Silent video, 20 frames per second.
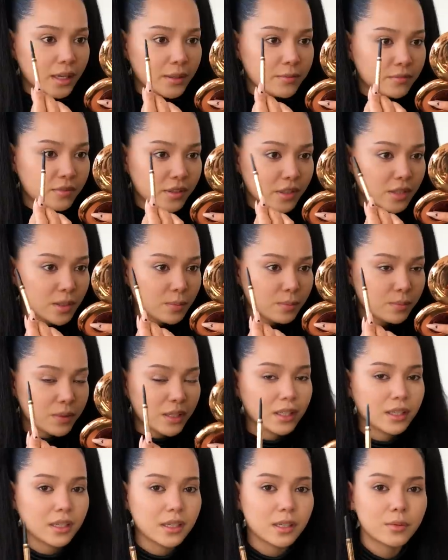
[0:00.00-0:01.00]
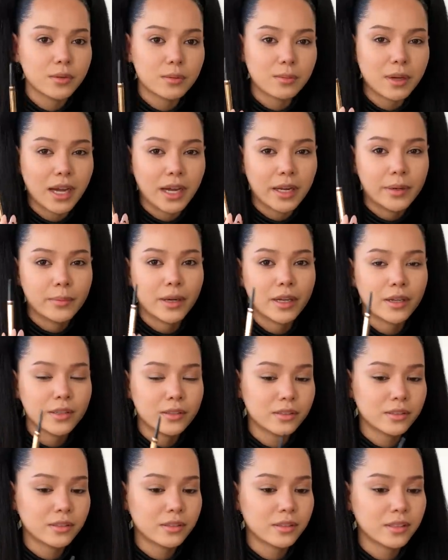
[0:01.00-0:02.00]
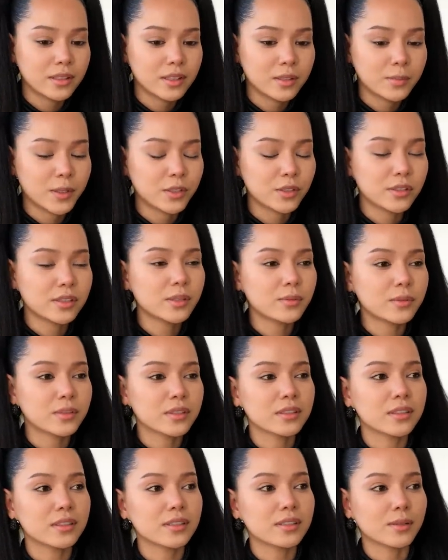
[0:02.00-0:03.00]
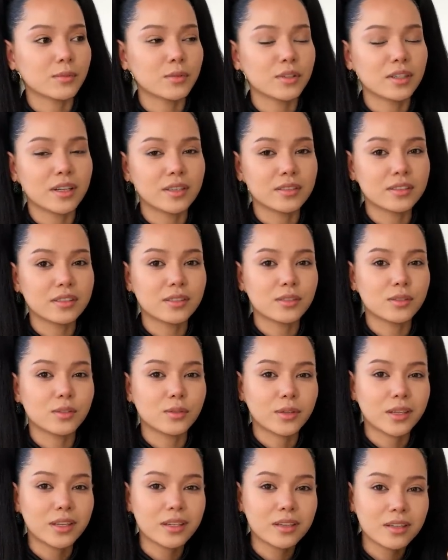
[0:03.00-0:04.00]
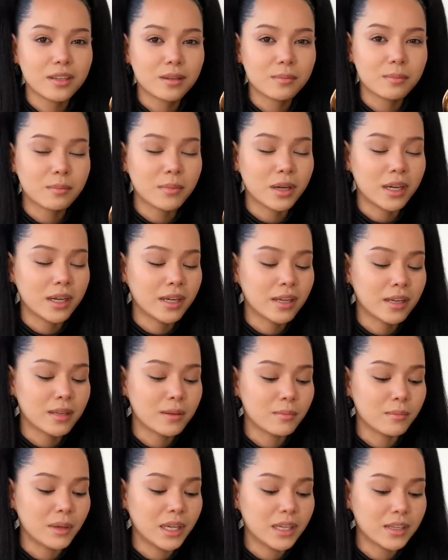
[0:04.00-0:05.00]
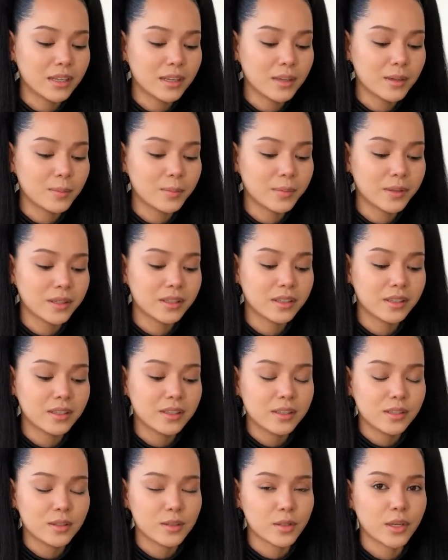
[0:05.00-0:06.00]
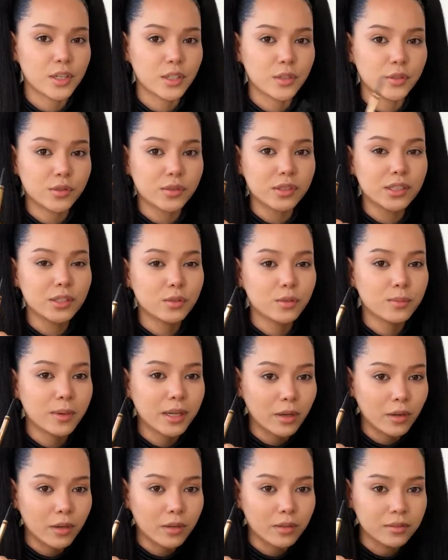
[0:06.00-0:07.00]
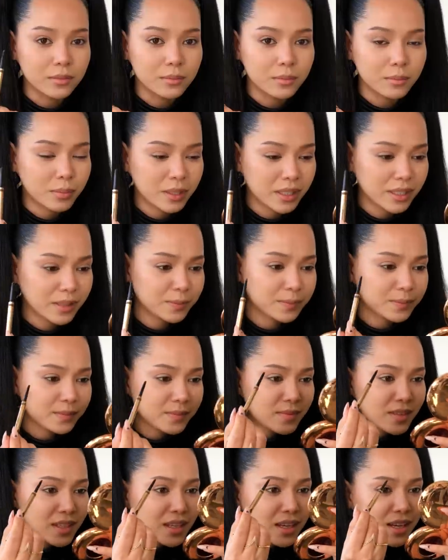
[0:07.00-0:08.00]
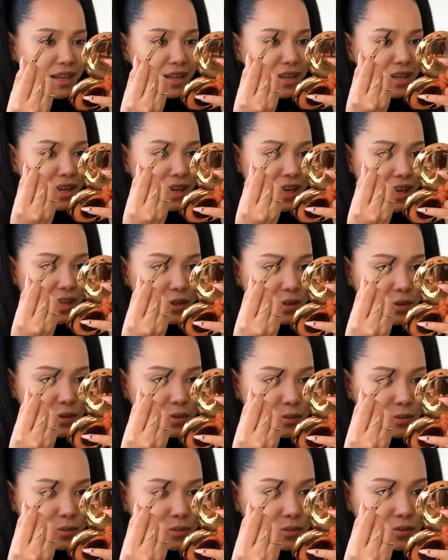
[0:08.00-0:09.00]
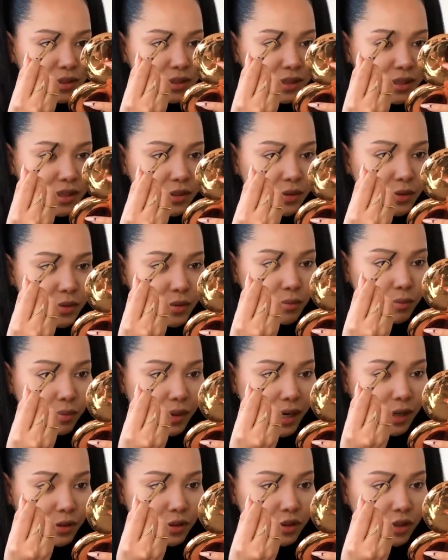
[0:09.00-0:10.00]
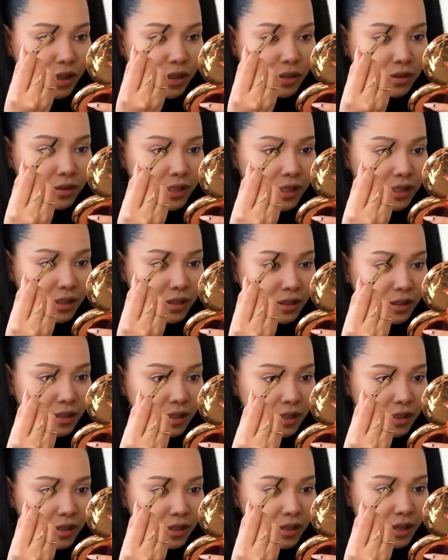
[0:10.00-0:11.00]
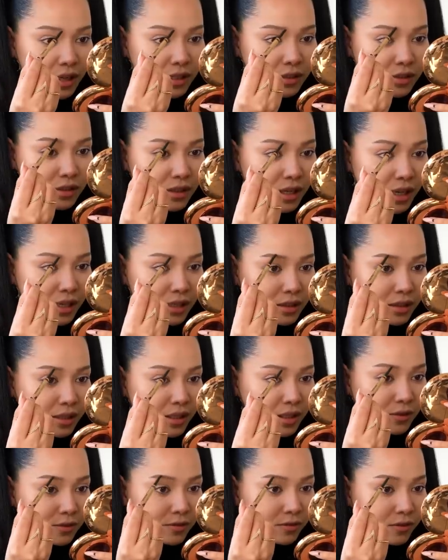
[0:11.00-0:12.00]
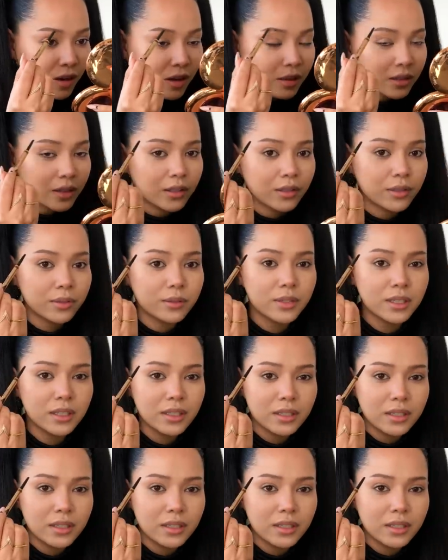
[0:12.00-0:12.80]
I'm very picky with my eyebrows, especially when someone else is doing my makeup. So I usually do my own, but I don't really use brow gel or anything. I just kind of like follow